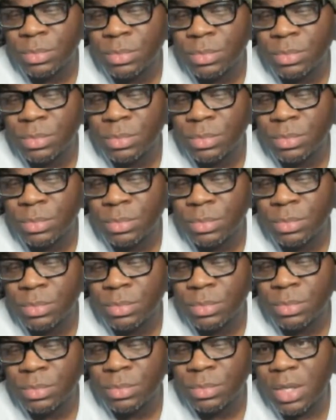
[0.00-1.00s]
This your
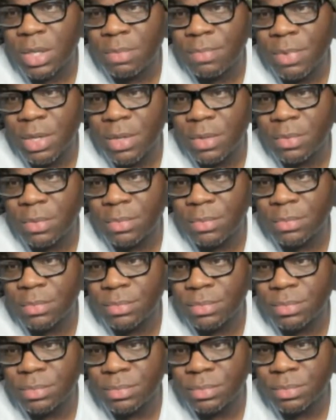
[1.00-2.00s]
old camp out.
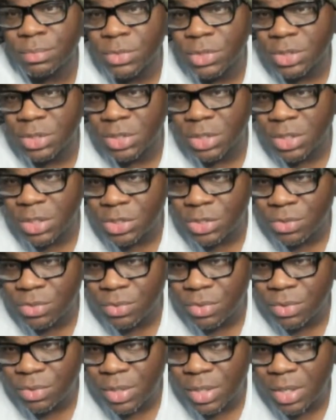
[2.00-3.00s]
This is this
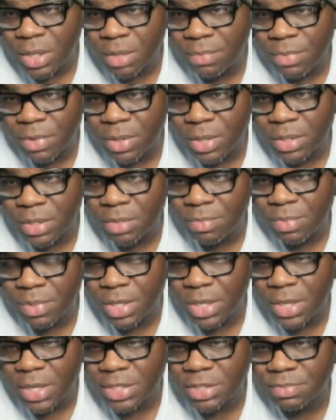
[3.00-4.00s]
your old camp out at the
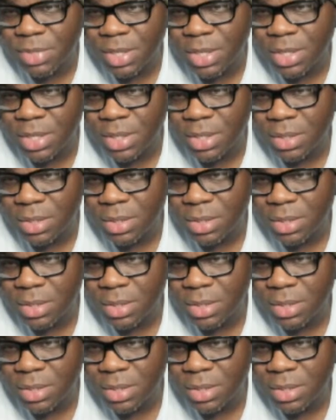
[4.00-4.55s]
PX buddy.